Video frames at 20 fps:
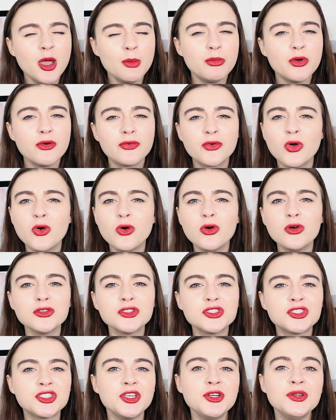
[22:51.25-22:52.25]
But of
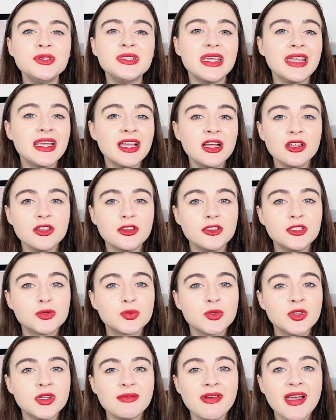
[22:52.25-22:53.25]
course, Tudor England
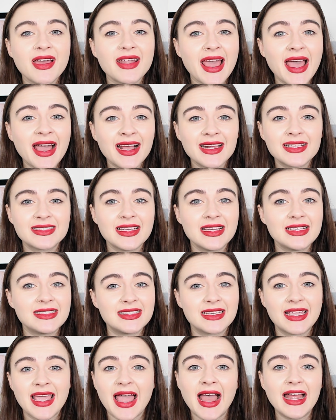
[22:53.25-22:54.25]
wouldn't have had access
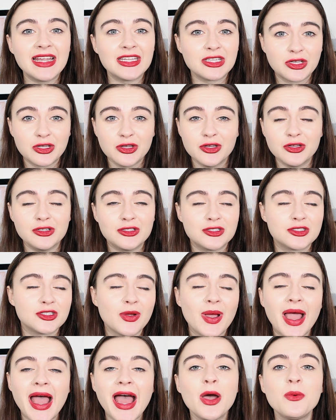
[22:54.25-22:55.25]
to canned goods,
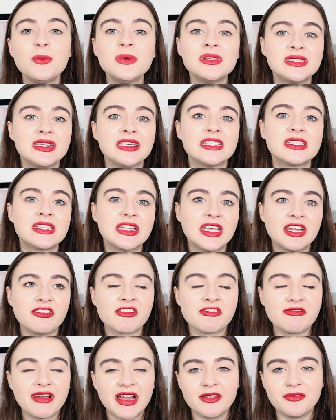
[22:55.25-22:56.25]
so how was this
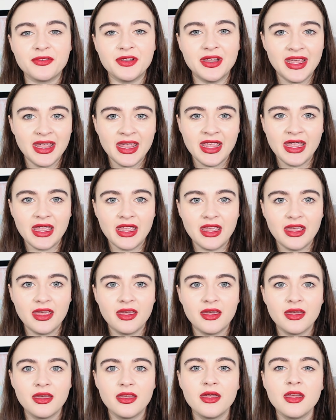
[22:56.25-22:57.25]
theory relevant here?